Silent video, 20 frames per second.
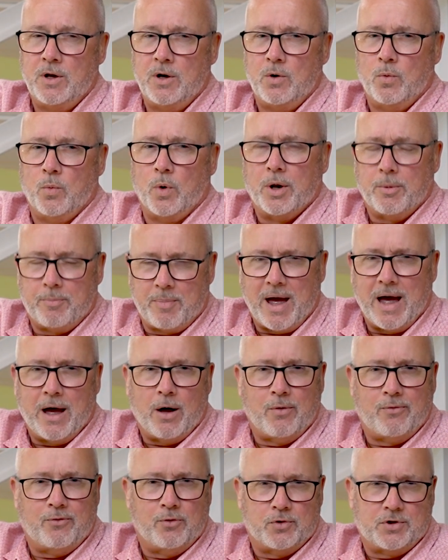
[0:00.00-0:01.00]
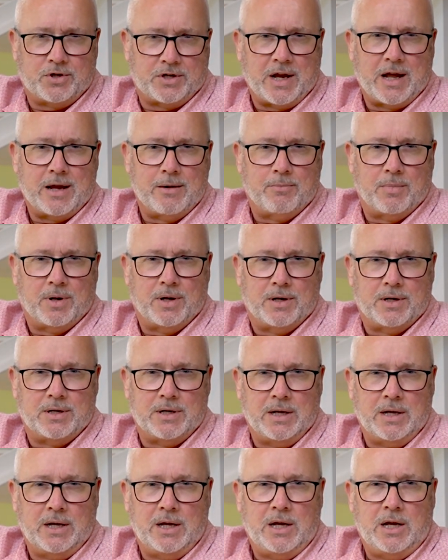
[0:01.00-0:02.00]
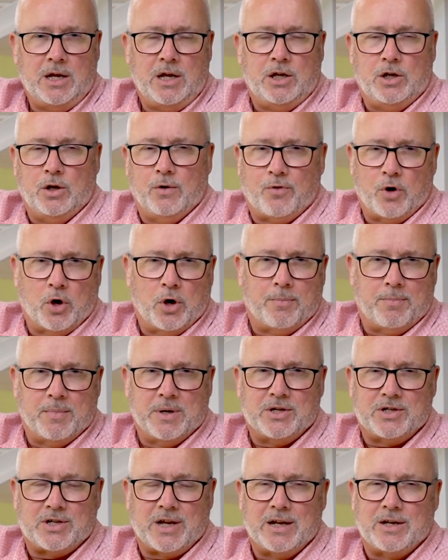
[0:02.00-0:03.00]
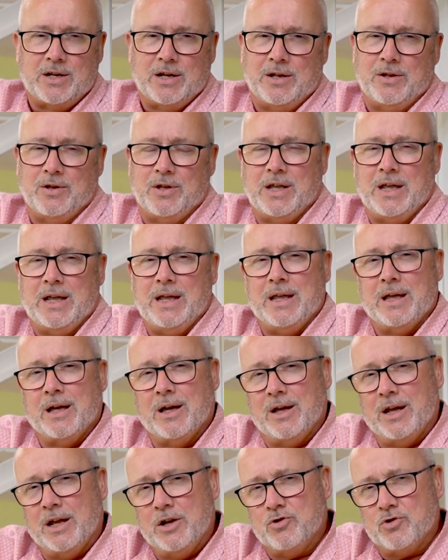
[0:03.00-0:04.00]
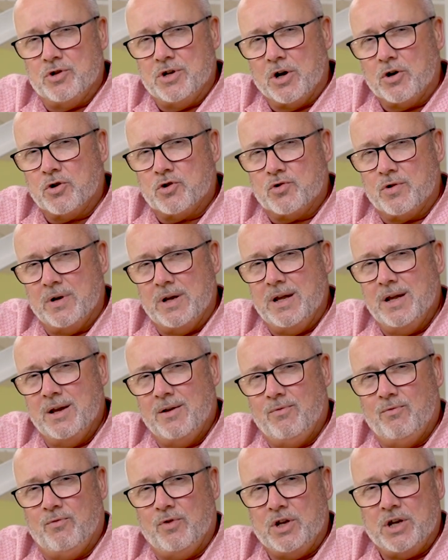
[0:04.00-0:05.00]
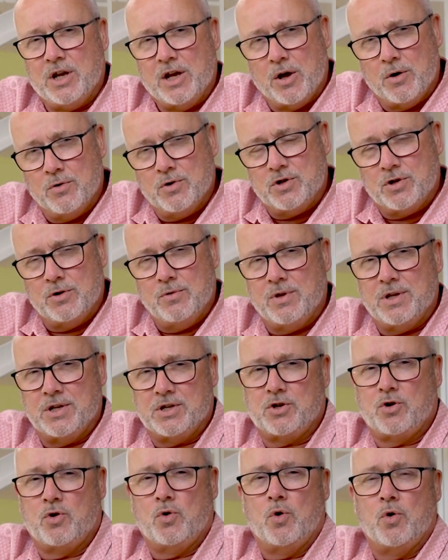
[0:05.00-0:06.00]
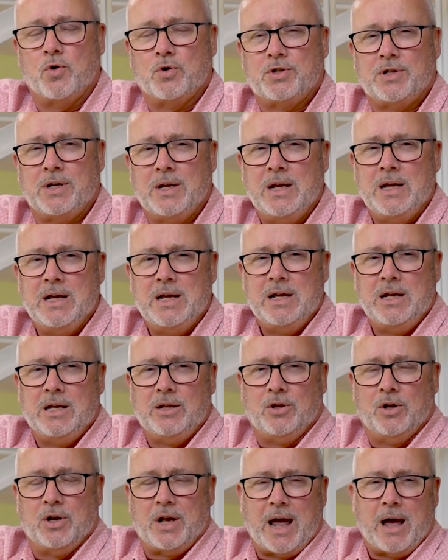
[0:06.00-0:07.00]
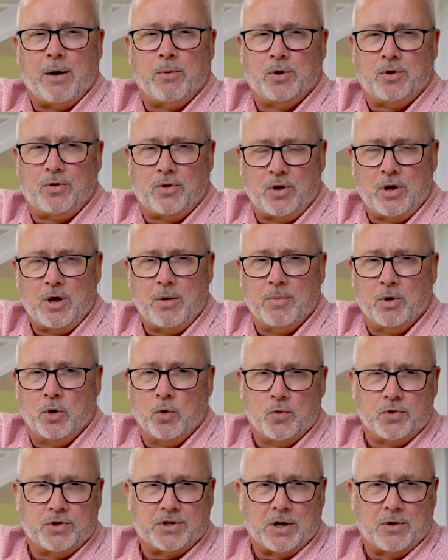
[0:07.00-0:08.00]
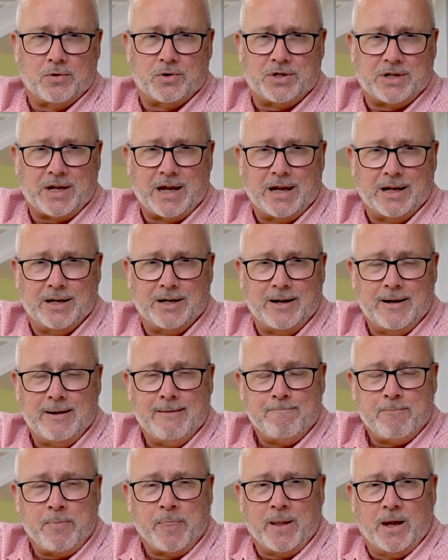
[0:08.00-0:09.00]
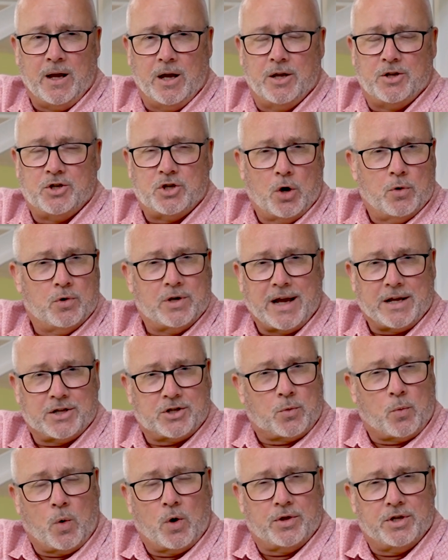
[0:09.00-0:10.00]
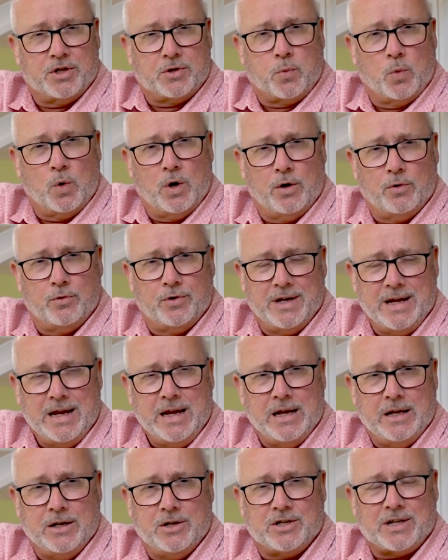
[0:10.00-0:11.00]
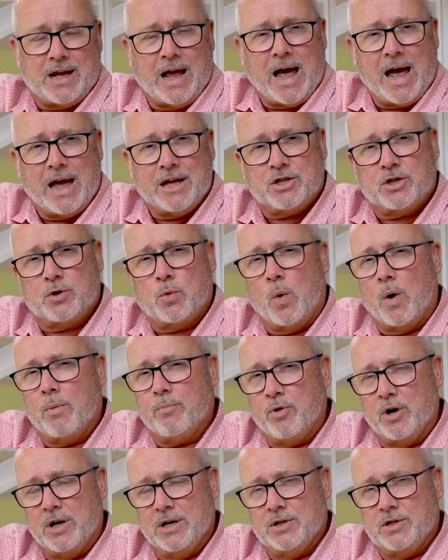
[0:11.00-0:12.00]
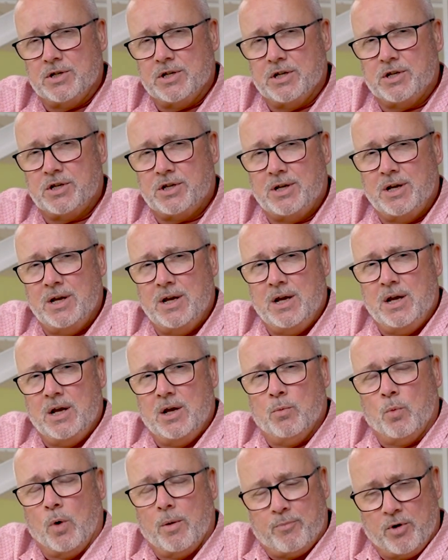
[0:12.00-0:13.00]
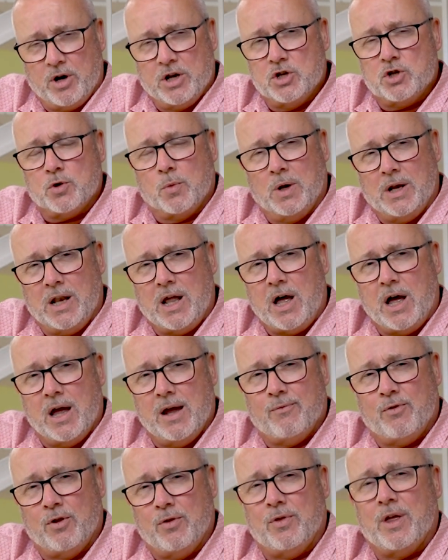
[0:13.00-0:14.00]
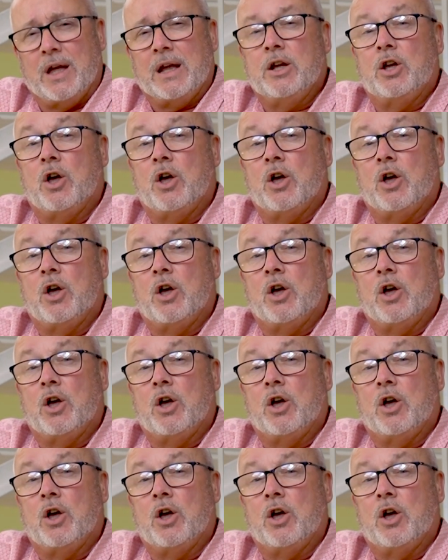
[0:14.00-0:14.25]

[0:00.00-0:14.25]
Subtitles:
What a powerful statement. You've heard me said in the introductory video to this course that Howard Thurman also said, don't ask what this world needs, ask what brings you alive, and then